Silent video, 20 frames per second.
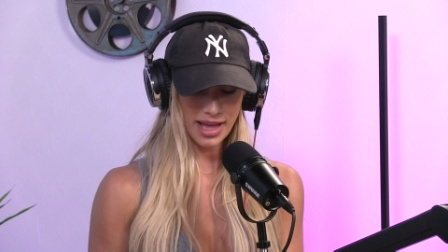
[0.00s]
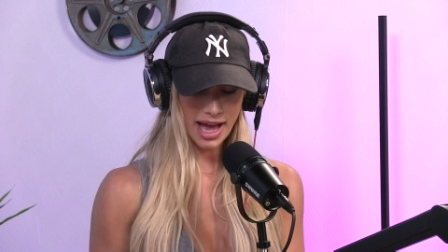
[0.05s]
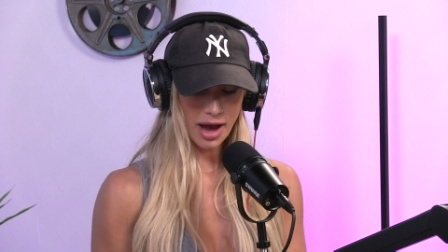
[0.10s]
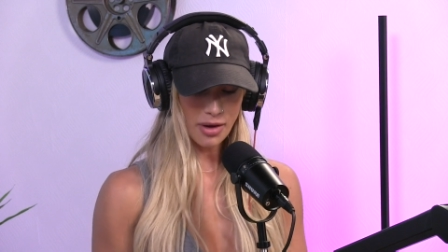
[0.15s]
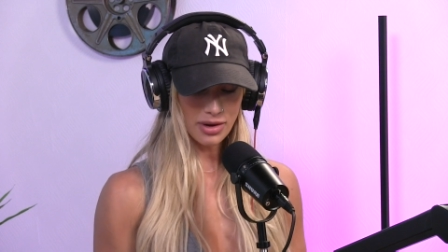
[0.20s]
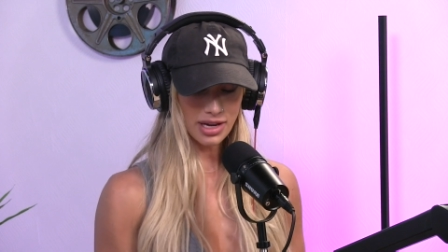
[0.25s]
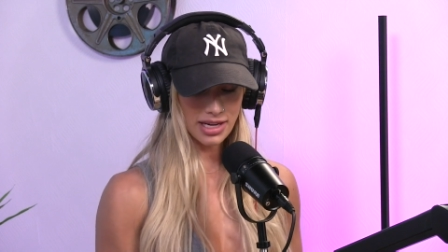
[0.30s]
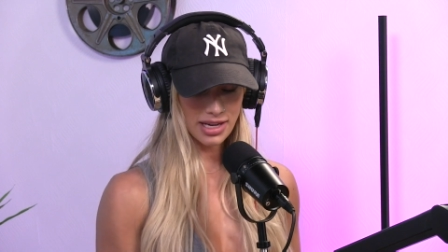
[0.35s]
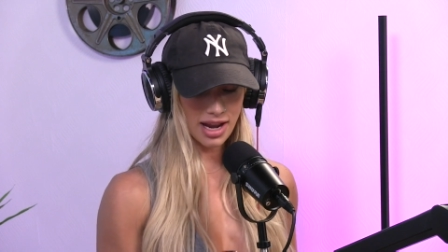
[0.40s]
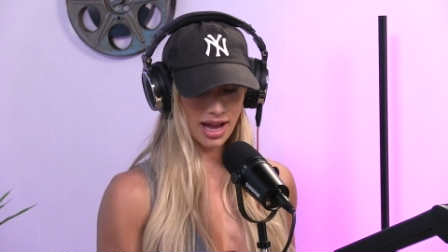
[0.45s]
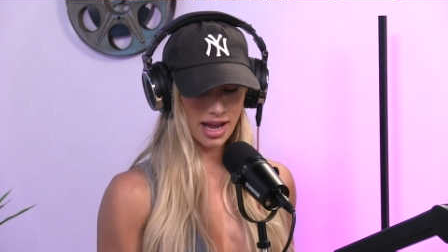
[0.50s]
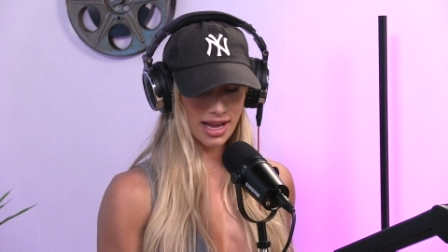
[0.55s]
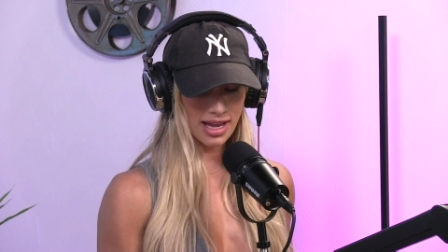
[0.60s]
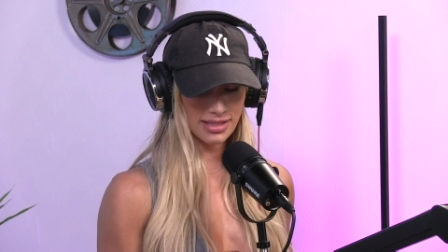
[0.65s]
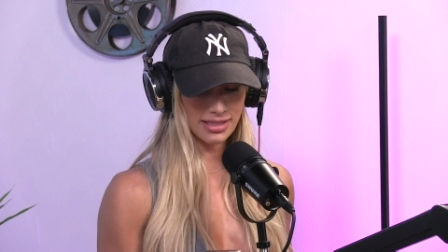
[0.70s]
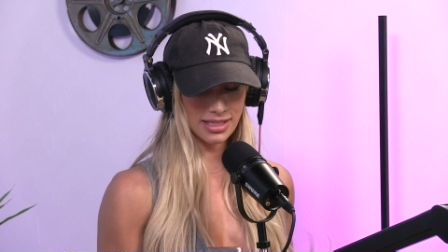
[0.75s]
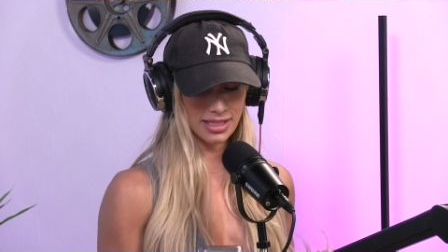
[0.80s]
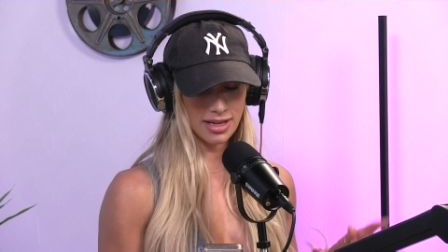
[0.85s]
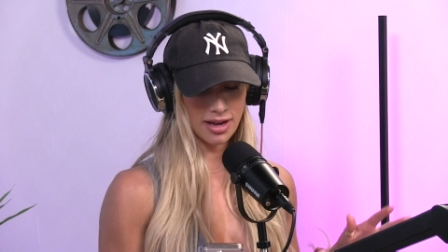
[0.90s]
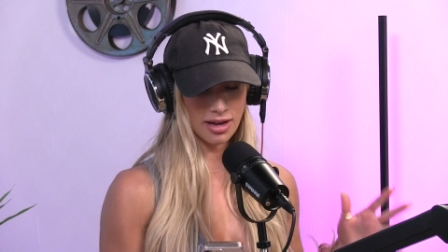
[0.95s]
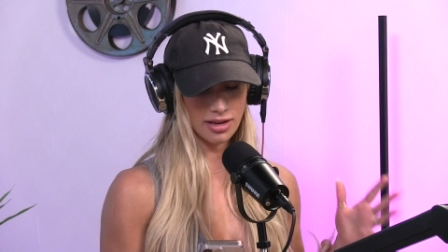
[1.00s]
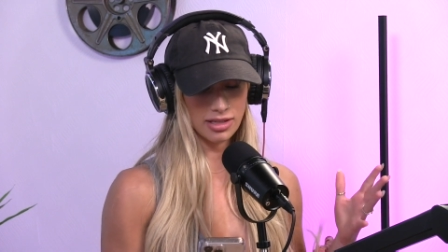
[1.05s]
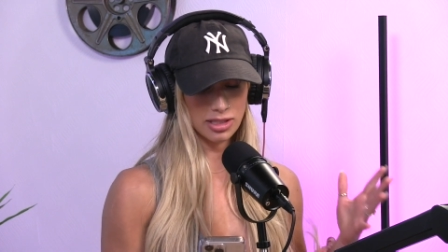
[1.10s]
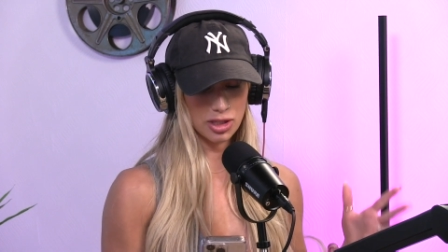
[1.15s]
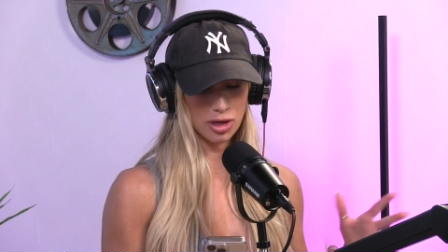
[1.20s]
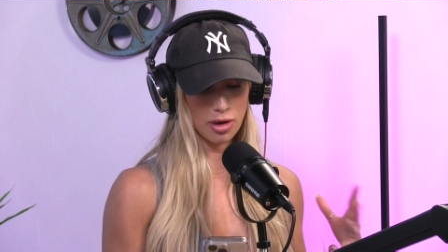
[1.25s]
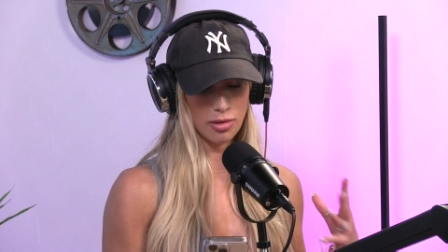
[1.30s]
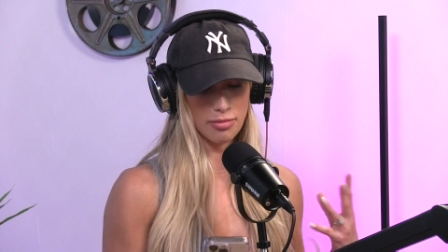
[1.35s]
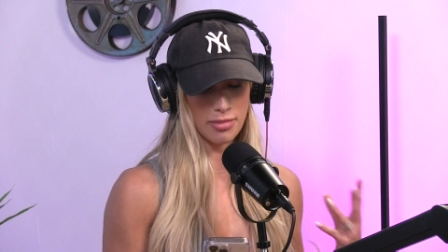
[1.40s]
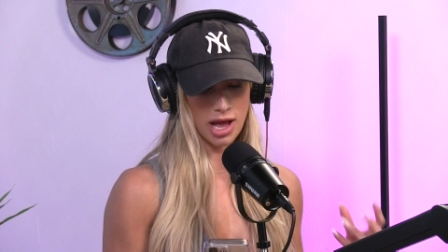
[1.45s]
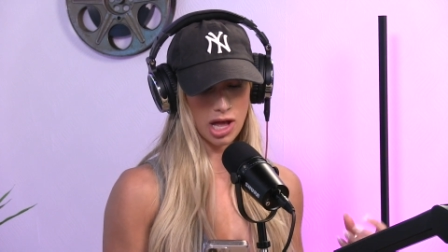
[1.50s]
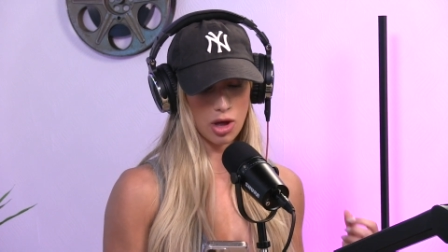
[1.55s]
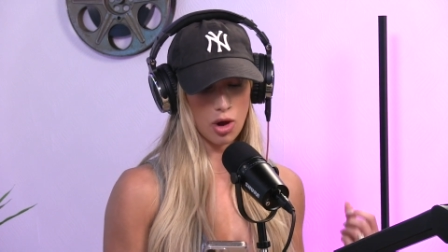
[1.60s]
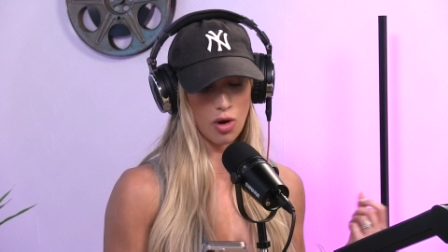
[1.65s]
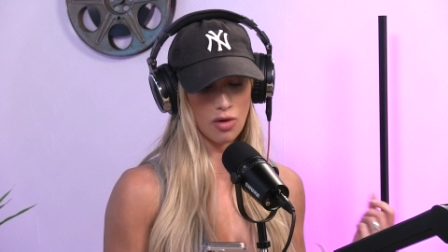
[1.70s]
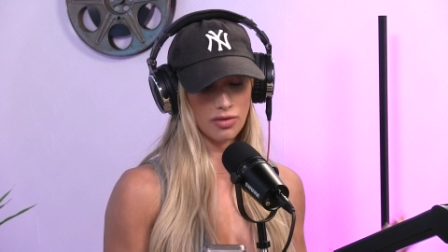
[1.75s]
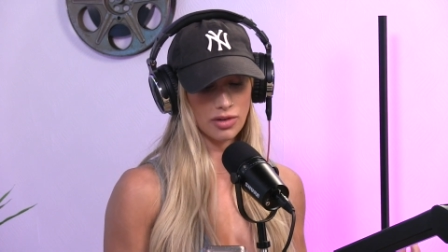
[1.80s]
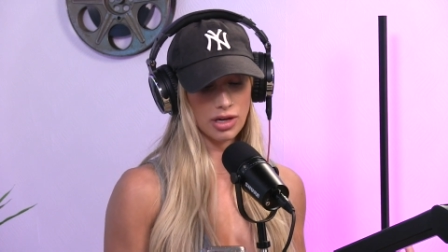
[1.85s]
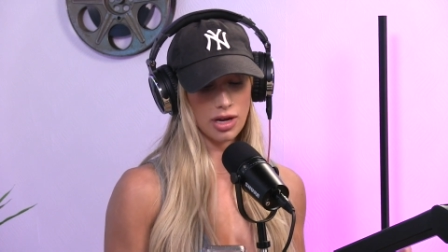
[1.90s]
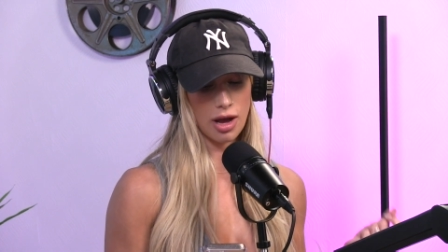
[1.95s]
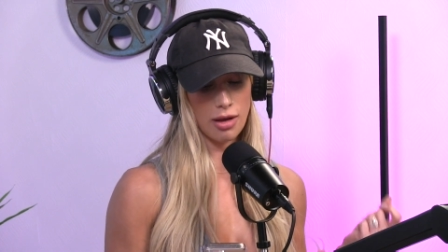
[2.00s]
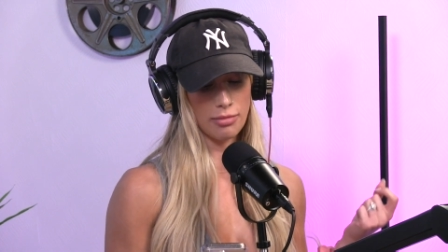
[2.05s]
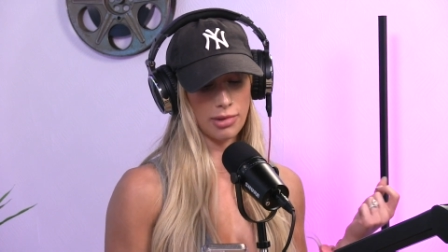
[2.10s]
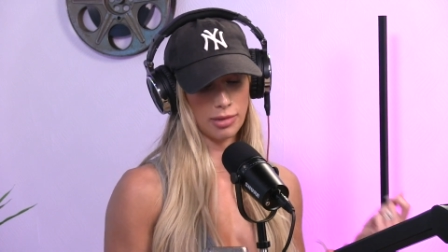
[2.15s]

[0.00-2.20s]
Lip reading: How can I, as a young adult male, overcome